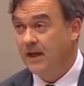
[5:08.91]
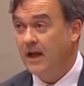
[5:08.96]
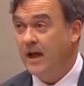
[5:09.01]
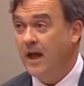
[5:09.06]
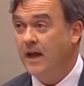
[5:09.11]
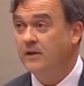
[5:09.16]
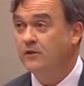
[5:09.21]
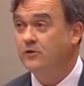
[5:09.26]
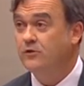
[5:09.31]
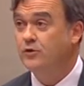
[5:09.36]

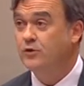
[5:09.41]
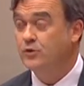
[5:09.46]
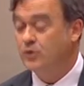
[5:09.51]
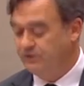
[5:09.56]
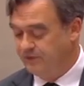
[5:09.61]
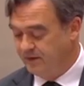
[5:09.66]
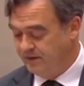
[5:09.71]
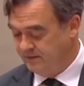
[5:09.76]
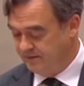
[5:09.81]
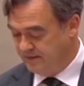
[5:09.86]
and is
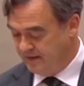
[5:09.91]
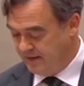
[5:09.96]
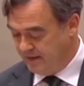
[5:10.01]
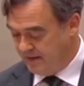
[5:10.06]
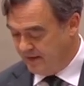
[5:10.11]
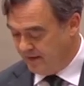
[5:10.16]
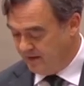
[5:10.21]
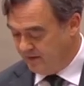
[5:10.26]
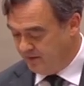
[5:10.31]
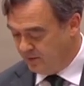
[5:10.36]
driven
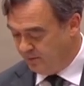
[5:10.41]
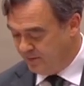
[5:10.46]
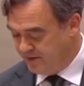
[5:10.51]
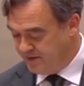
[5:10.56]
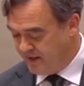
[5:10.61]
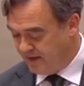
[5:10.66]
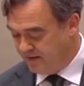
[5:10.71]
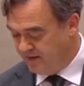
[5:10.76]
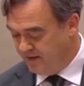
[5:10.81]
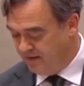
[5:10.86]
to
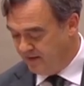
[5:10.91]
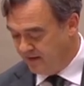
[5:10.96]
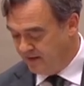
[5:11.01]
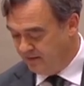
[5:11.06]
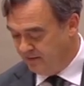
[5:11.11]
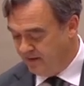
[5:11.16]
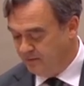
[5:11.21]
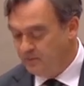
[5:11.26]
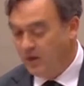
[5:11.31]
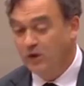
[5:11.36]
protecting
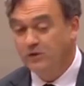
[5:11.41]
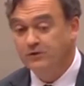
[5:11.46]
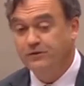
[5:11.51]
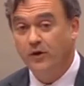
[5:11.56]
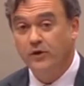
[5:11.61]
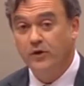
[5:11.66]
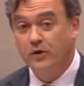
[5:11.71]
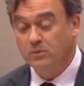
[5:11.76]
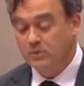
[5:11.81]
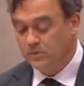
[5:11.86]
the most
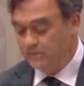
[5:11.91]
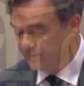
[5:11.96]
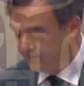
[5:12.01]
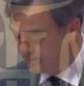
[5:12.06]
vulnerable.